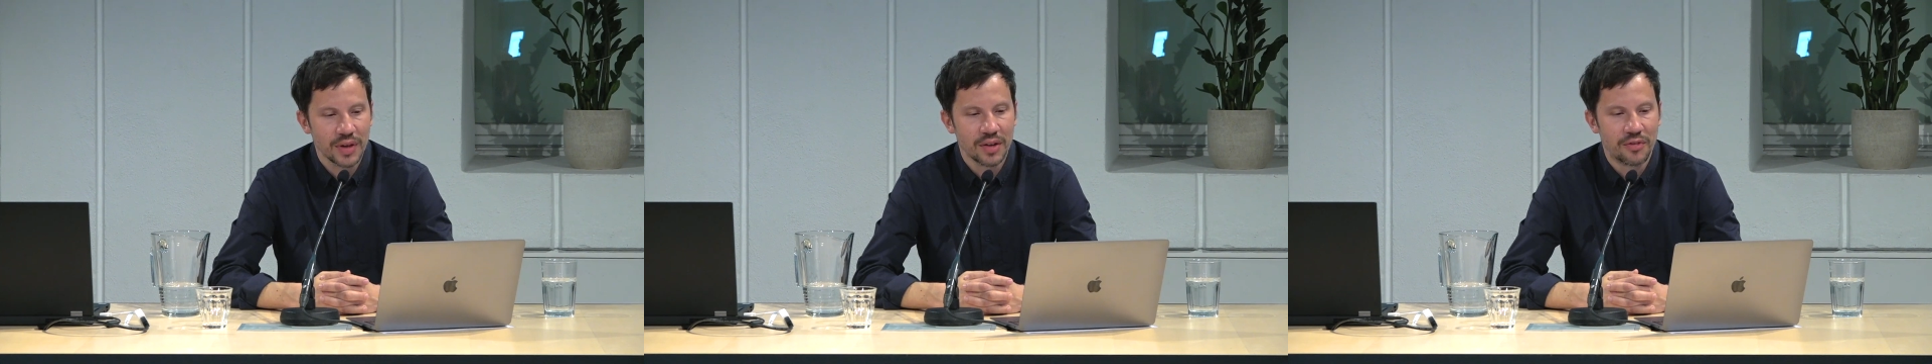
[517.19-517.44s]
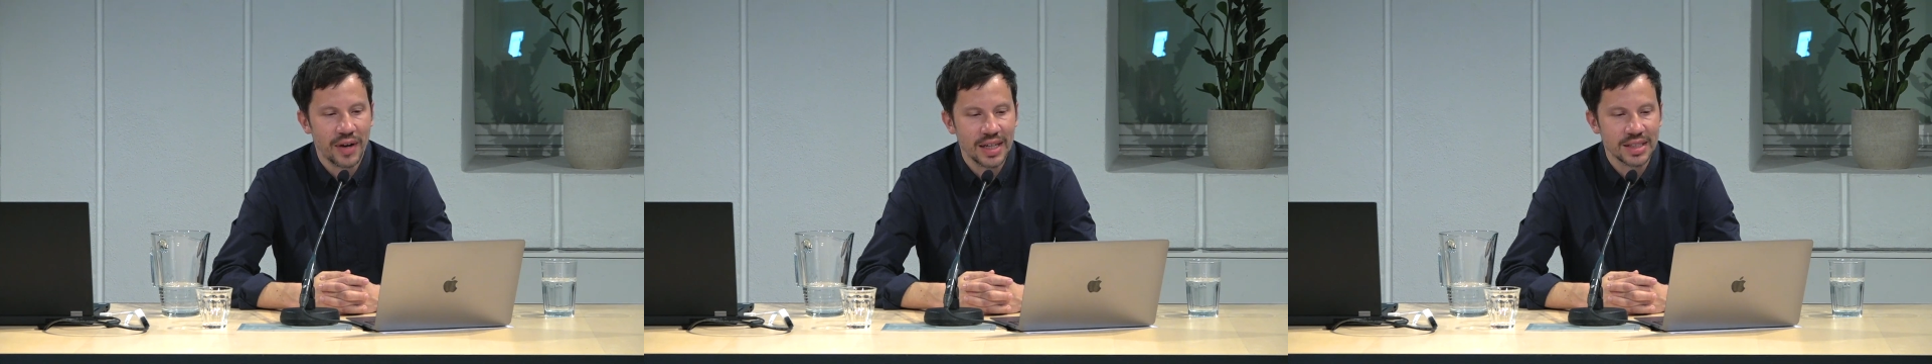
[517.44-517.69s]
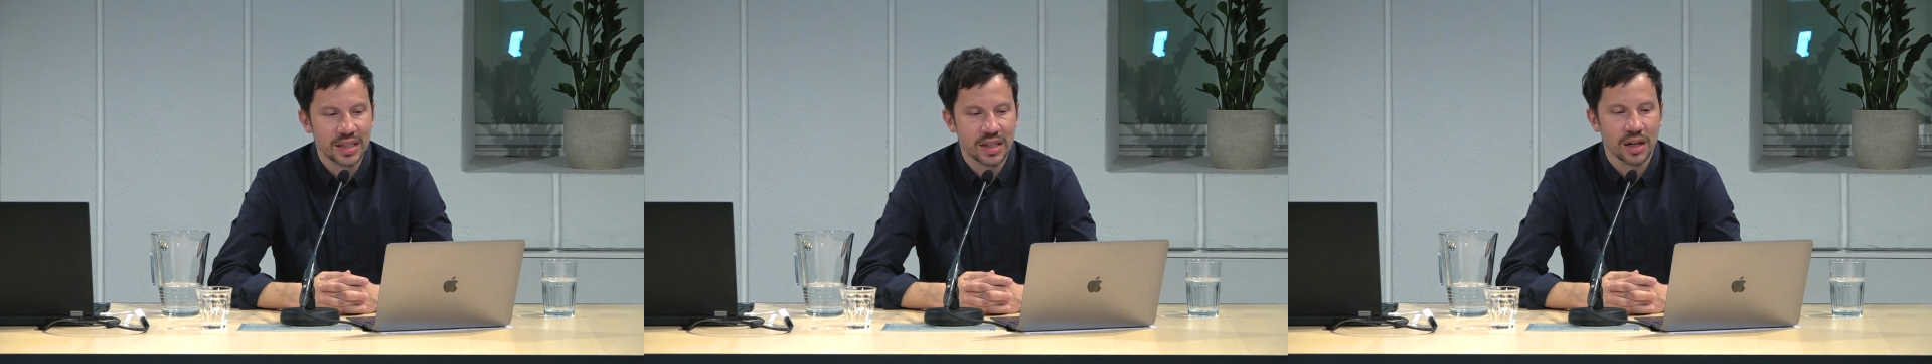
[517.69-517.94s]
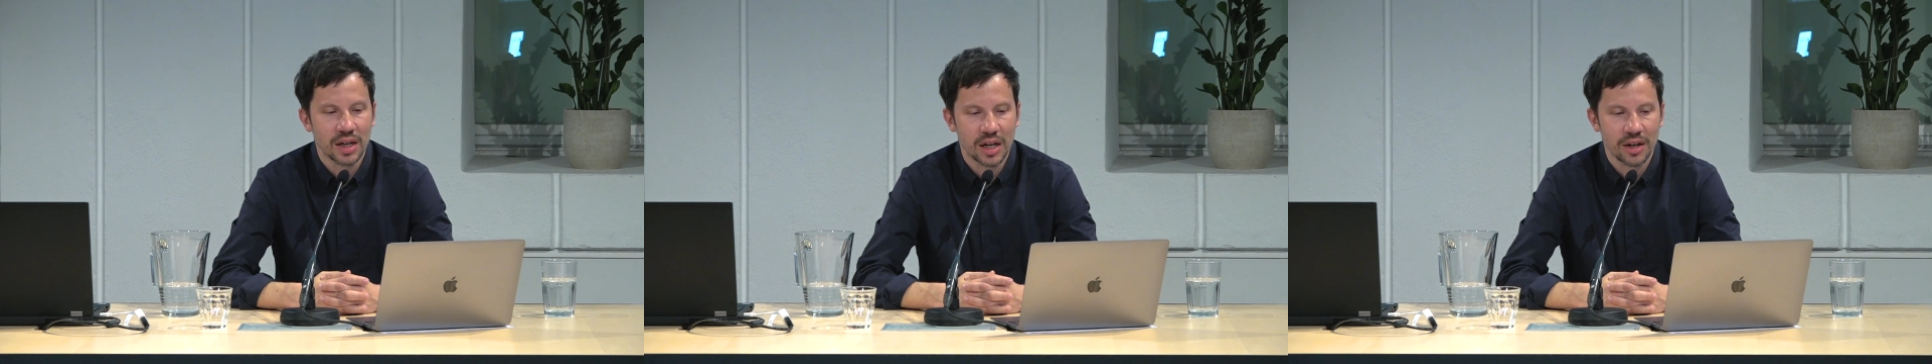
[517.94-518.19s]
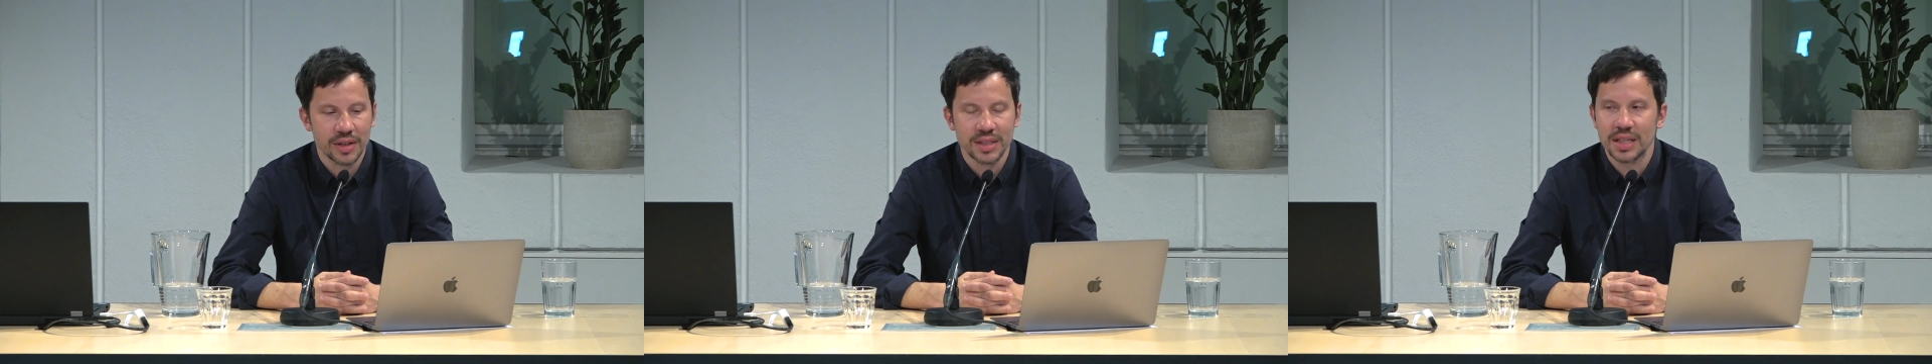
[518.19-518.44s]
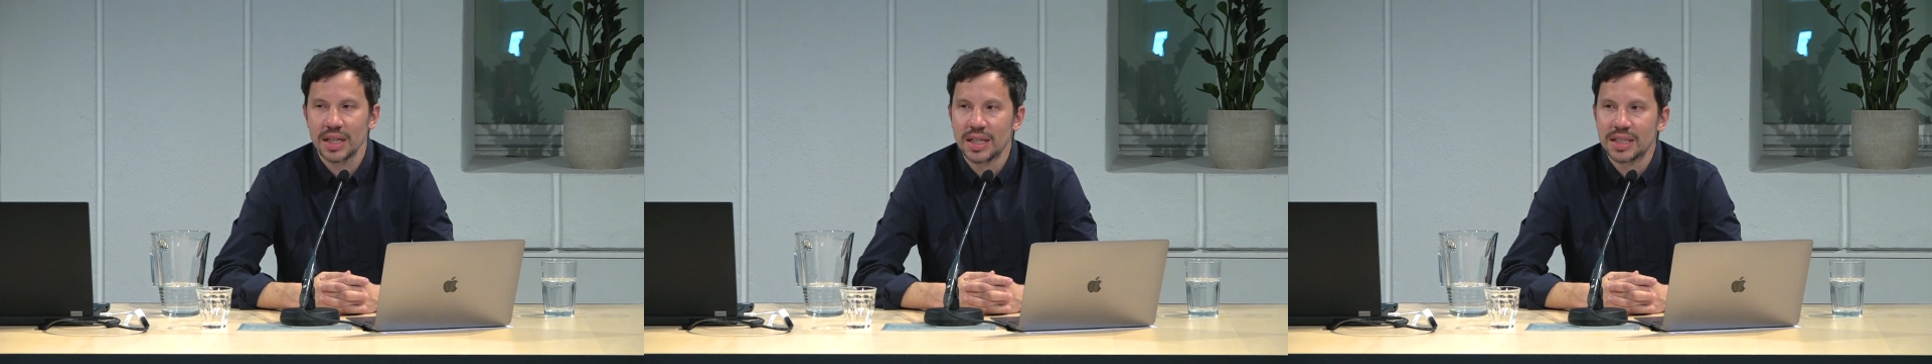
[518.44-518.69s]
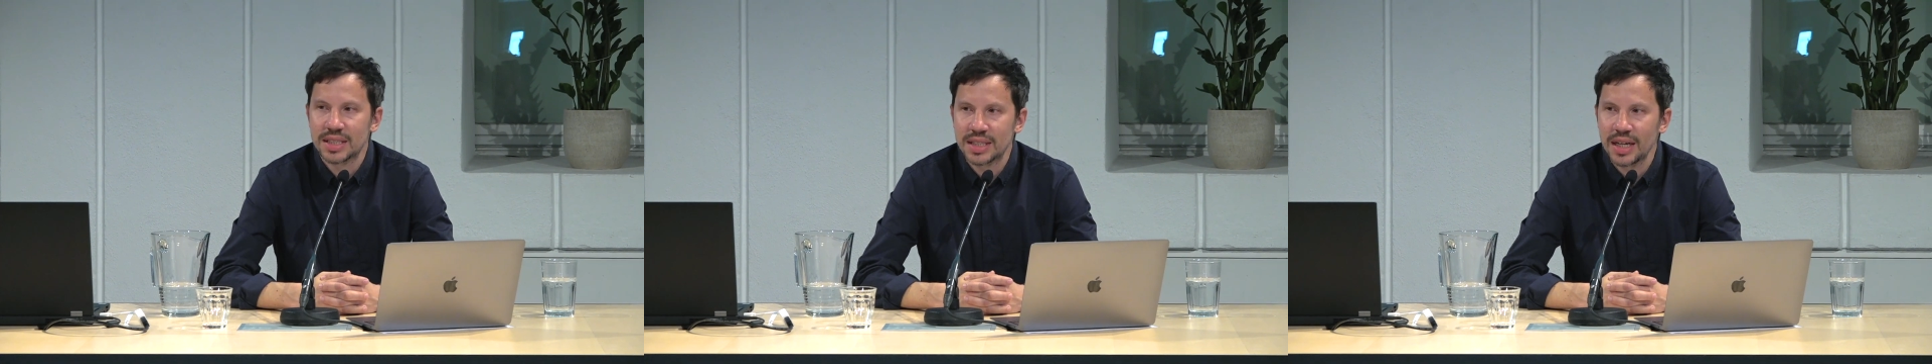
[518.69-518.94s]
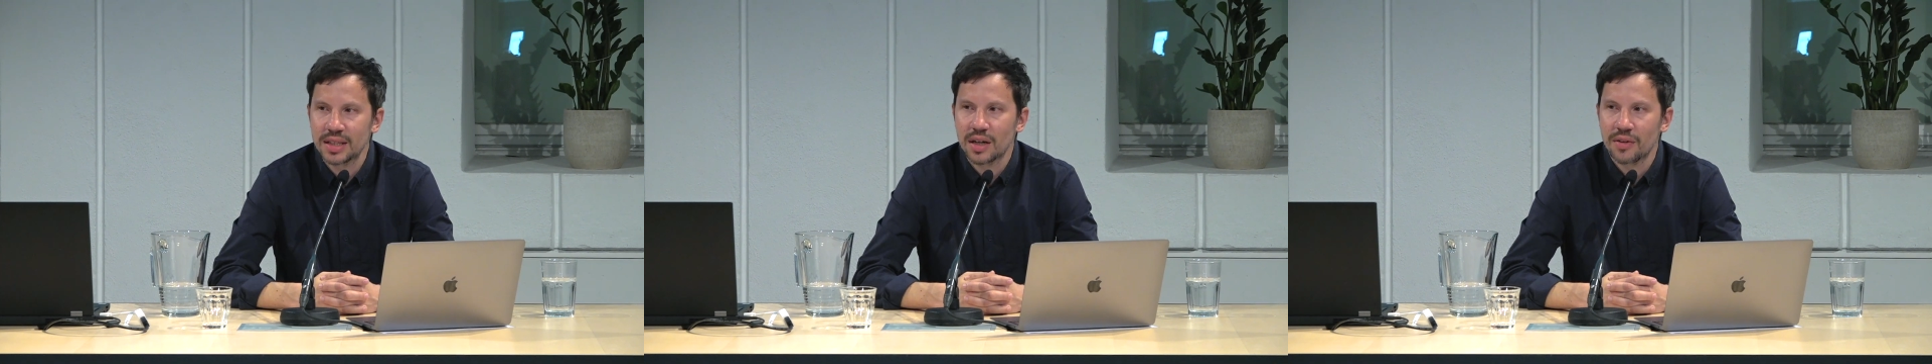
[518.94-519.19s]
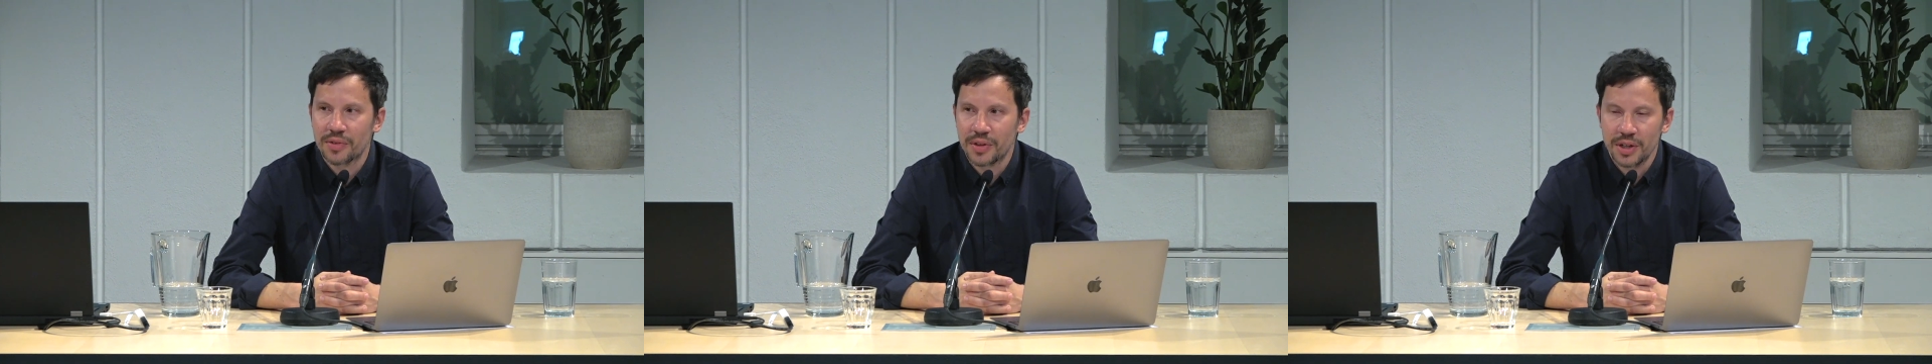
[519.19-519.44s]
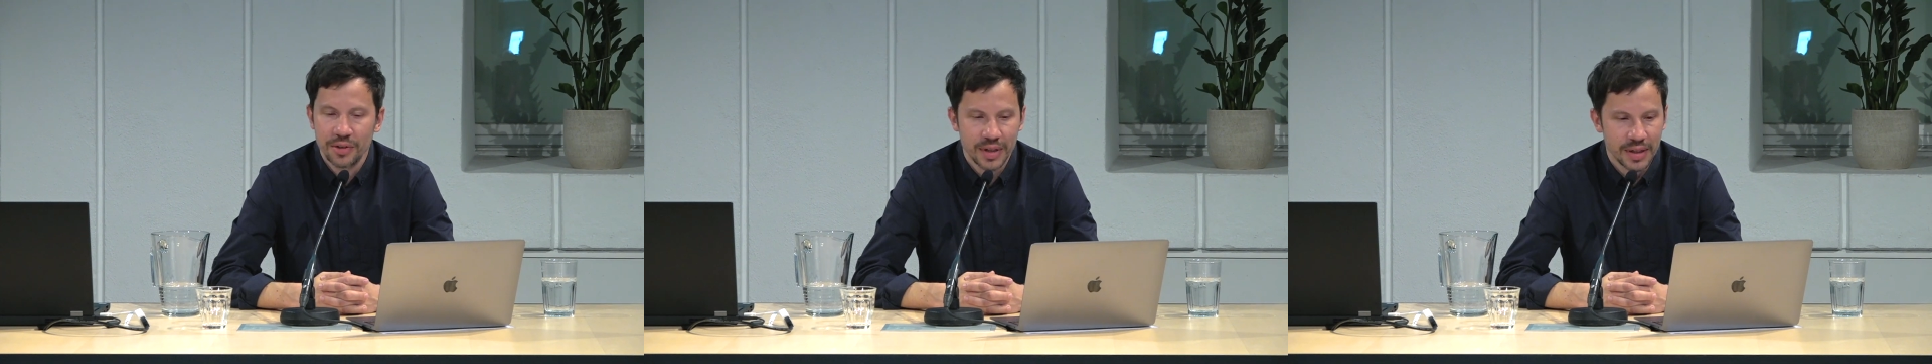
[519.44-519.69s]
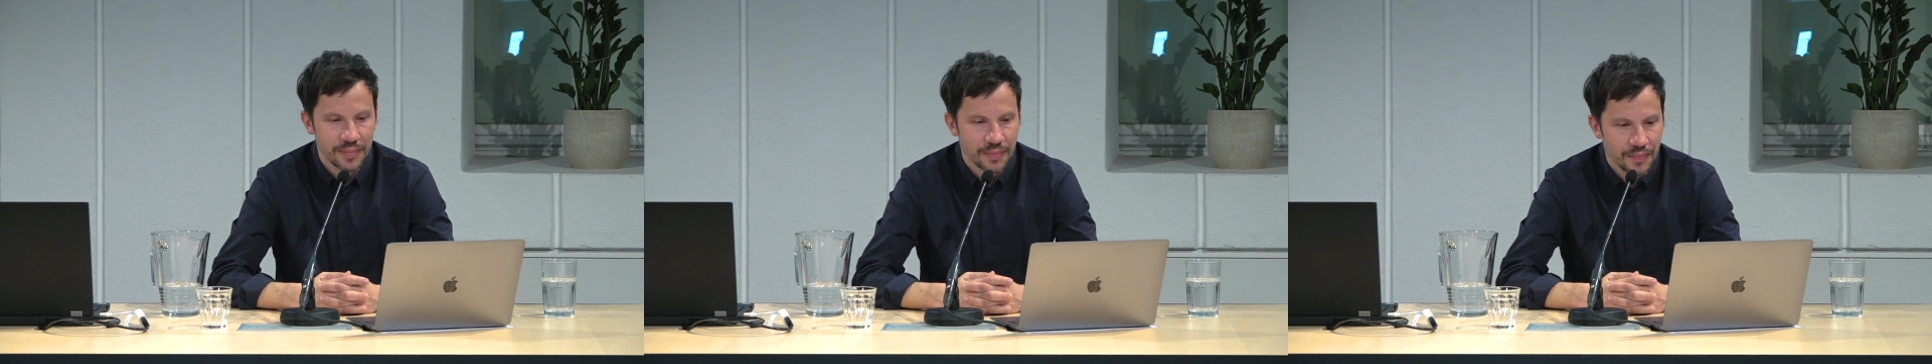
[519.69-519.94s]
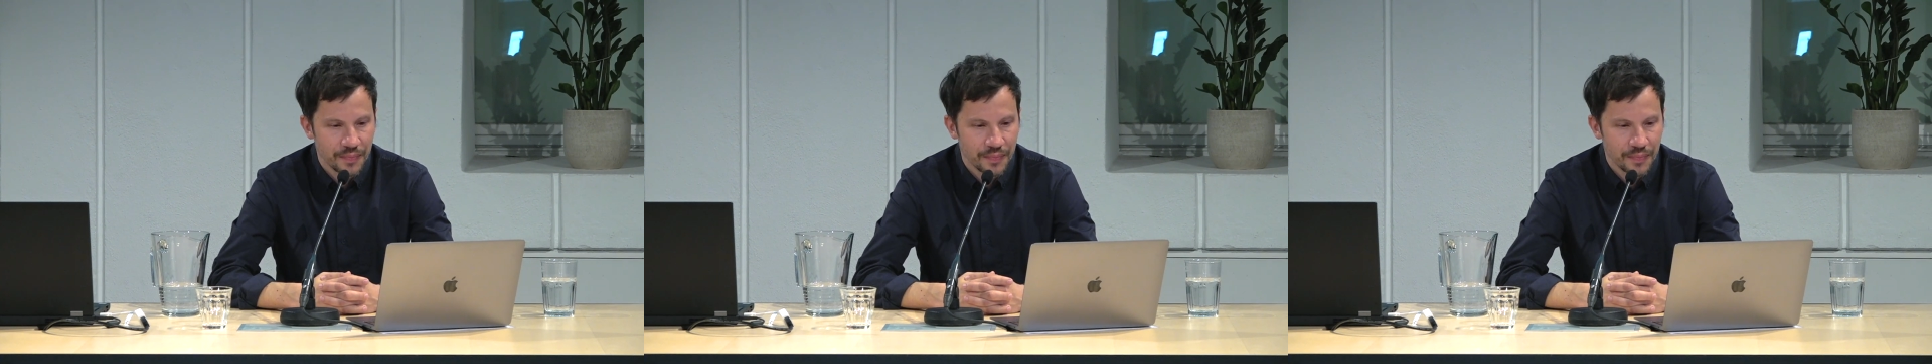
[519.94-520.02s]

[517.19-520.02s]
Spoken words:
evades the concurrent state of theory.